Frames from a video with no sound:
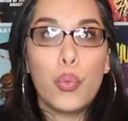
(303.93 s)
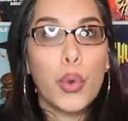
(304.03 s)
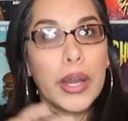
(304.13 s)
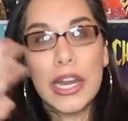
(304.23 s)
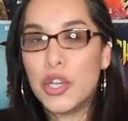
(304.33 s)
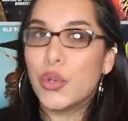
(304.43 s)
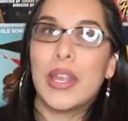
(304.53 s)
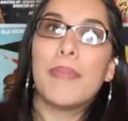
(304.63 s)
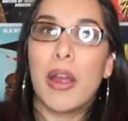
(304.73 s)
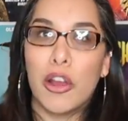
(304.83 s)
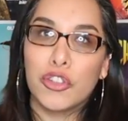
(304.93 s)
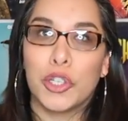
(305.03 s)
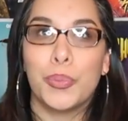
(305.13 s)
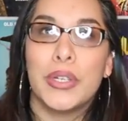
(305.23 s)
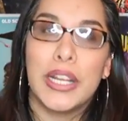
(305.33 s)
when I do get my
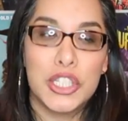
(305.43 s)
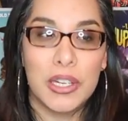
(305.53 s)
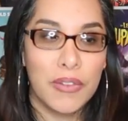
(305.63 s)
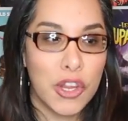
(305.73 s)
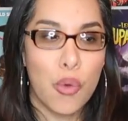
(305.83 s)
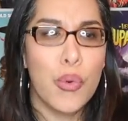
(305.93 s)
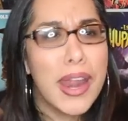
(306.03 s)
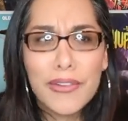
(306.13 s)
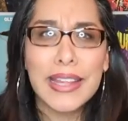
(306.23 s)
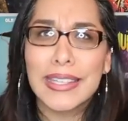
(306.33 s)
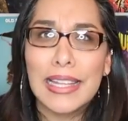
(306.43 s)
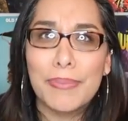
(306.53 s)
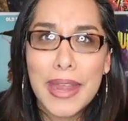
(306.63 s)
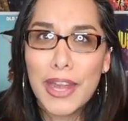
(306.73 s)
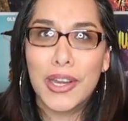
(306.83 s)
Oscar prediction video. Whenever that's
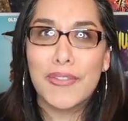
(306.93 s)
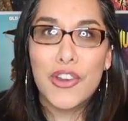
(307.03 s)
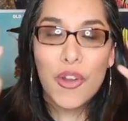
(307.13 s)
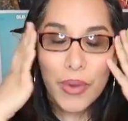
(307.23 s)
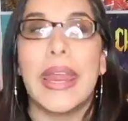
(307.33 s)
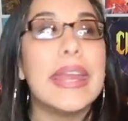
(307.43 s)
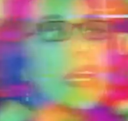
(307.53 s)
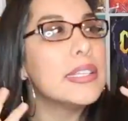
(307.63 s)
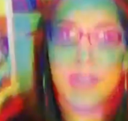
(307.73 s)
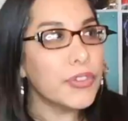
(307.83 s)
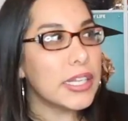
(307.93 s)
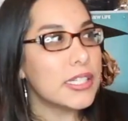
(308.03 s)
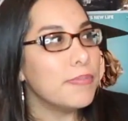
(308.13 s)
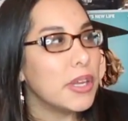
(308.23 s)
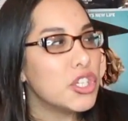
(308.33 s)
gonna be, I don't even know when. And I did
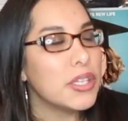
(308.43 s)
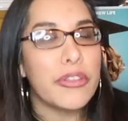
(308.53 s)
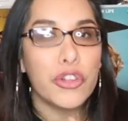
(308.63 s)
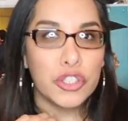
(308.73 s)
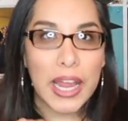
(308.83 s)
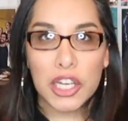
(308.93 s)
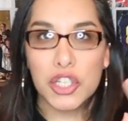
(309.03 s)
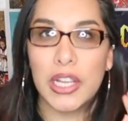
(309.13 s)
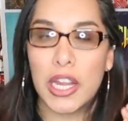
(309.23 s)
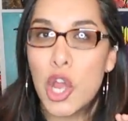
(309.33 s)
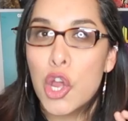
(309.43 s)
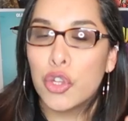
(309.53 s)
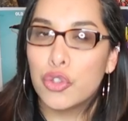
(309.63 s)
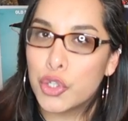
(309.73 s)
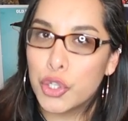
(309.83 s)
forget to mention that there's actually
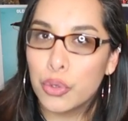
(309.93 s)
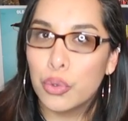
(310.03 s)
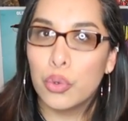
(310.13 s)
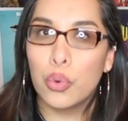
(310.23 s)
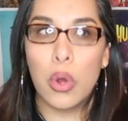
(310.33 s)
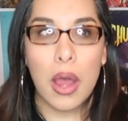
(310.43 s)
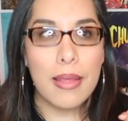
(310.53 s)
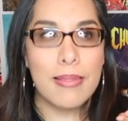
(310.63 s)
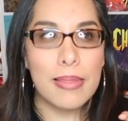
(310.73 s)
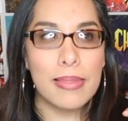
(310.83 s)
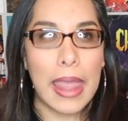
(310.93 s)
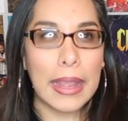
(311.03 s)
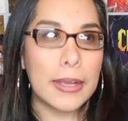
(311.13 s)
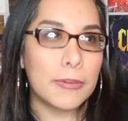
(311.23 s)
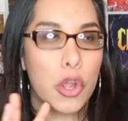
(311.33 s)
two
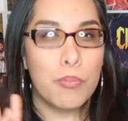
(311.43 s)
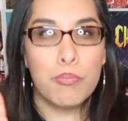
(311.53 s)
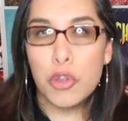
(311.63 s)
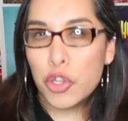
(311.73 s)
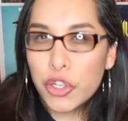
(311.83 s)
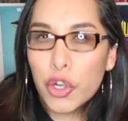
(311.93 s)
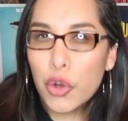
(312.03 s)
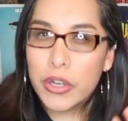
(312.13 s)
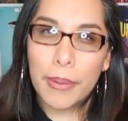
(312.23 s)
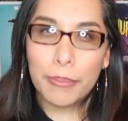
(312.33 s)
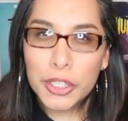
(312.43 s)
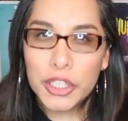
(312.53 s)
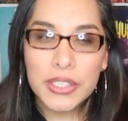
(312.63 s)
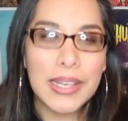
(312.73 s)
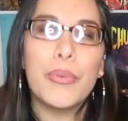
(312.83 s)
like musical
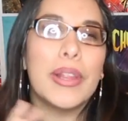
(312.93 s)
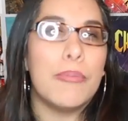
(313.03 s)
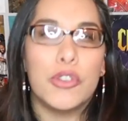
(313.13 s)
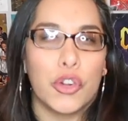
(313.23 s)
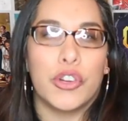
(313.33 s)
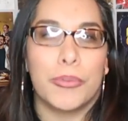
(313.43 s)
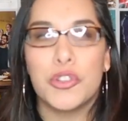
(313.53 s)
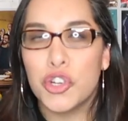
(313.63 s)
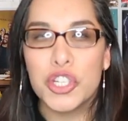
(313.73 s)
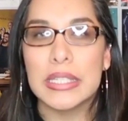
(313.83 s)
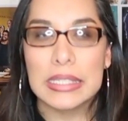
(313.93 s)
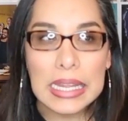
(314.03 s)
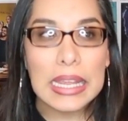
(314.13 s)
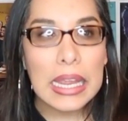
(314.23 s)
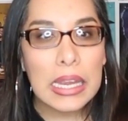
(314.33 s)
numbers, not really musical numbers, they're just
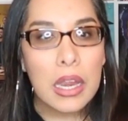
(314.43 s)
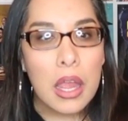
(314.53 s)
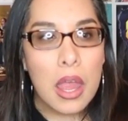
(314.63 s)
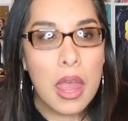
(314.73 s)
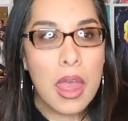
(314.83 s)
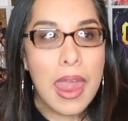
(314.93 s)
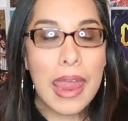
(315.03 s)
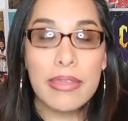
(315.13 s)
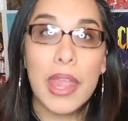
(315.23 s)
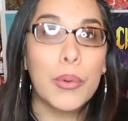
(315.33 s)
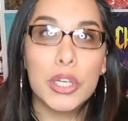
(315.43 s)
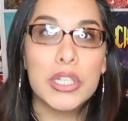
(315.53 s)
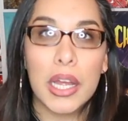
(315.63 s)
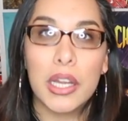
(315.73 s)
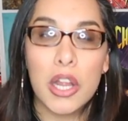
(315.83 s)
singing. And they were
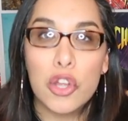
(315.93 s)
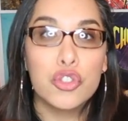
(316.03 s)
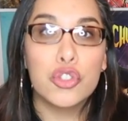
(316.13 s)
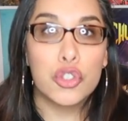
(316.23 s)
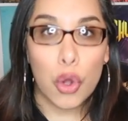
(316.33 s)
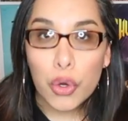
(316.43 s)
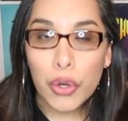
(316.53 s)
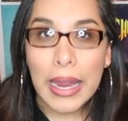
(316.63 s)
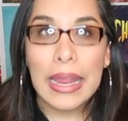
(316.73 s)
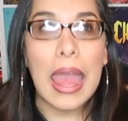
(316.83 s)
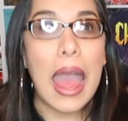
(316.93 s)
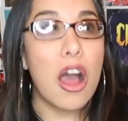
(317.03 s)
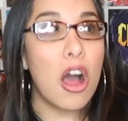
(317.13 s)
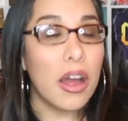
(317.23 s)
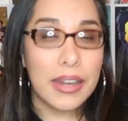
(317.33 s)
done so great.
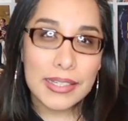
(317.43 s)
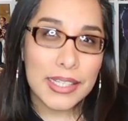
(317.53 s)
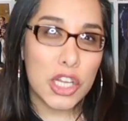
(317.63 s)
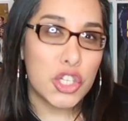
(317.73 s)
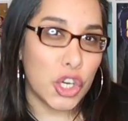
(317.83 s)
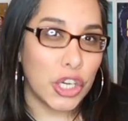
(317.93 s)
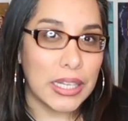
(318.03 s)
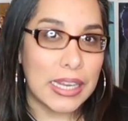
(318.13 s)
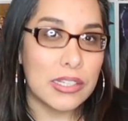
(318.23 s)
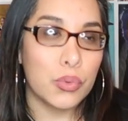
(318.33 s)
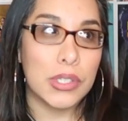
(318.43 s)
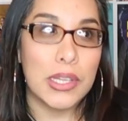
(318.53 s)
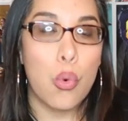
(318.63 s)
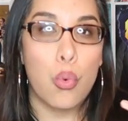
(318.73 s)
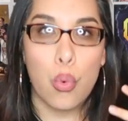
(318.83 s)
Honestly, Charlie's
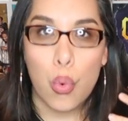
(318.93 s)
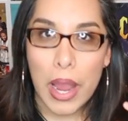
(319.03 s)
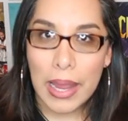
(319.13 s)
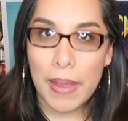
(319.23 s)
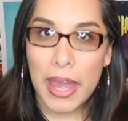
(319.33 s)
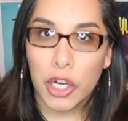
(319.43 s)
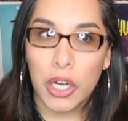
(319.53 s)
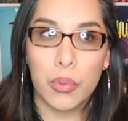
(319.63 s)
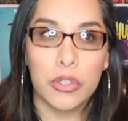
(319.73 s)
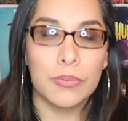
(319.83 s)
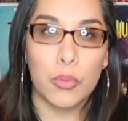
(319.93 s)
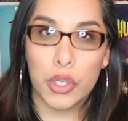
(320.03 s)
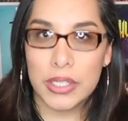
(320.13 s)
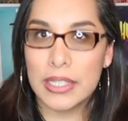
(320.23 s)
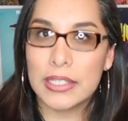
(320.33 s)
was way better. It was
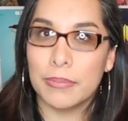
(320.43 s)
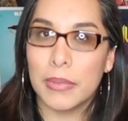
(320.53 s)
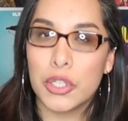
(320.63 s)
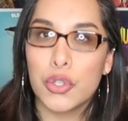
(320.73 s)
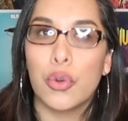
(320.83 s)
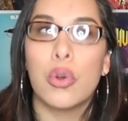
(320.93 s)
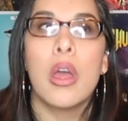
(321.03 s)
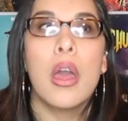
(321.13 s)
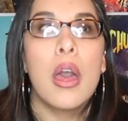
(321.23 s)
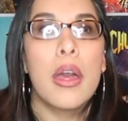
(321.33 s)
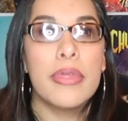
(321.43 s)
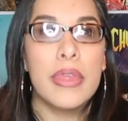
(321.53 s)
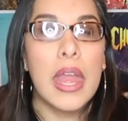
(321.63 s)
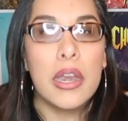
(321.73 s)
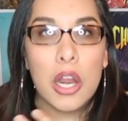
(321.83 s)
more sentimental
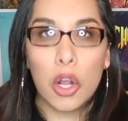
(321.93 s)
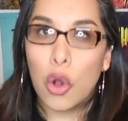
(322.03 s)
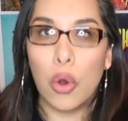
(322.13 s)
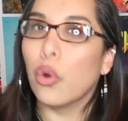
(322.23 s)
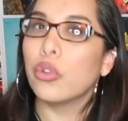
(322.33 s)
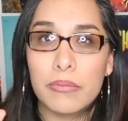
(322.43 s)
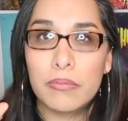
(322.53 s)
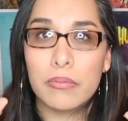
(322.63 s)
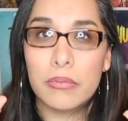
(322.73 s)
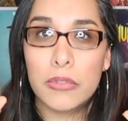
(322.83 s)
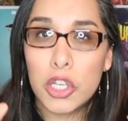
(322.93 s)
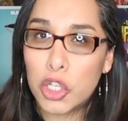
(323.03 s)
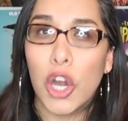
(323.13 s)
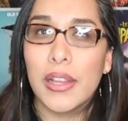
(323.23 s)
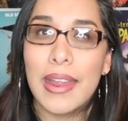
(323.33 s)
than Nicole's the
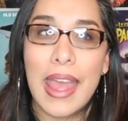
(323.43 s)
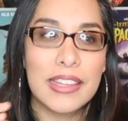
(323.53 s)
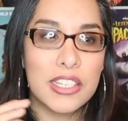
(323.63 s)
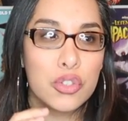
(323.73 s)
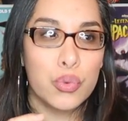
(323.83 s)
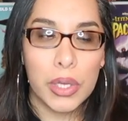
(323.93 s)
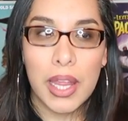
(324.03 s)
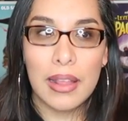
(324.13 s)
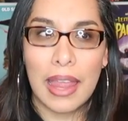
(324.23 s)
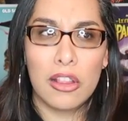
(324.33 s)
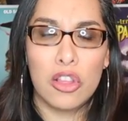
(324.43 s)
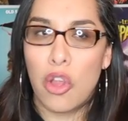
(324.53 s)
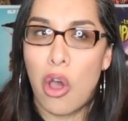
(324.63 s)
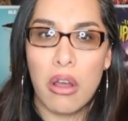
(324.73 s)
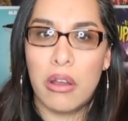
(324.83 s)
Scarlett has this really like
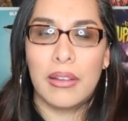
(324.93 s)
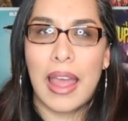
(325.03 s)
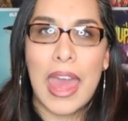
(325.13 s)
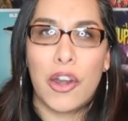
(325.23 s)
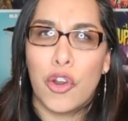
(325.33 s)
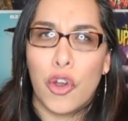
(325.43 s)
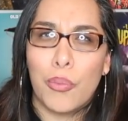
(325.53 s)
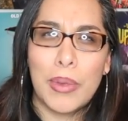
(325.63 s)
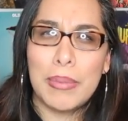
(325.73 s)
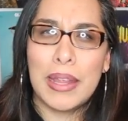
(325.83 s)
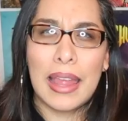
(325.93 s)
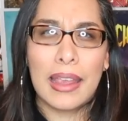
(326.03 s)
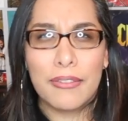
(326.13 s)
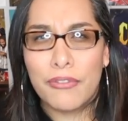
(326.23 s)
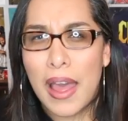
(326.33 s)
long, I don't know, maybe
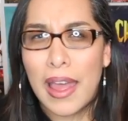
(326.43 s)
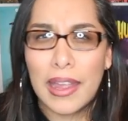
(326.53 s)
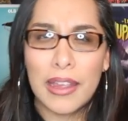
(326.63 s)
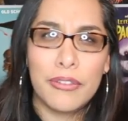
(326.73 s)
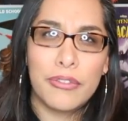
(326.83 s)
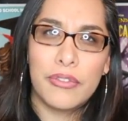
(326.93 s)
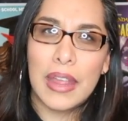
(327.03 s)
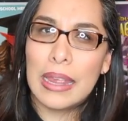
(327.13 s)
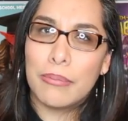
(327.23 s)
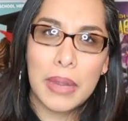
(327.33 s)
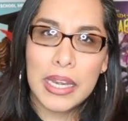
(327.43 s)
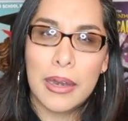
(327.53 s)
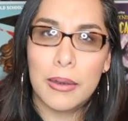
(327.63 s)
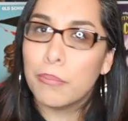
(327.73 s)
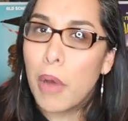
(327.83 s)
like five, eight
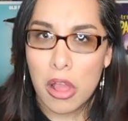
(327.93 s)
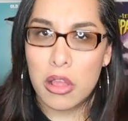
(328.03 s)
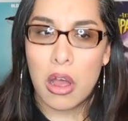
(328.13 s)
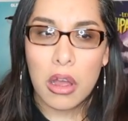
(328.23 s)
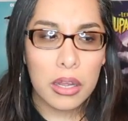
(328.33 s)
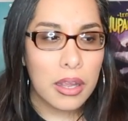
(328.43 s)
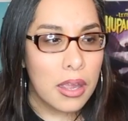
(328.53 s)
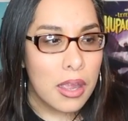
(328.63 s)
minute monologue.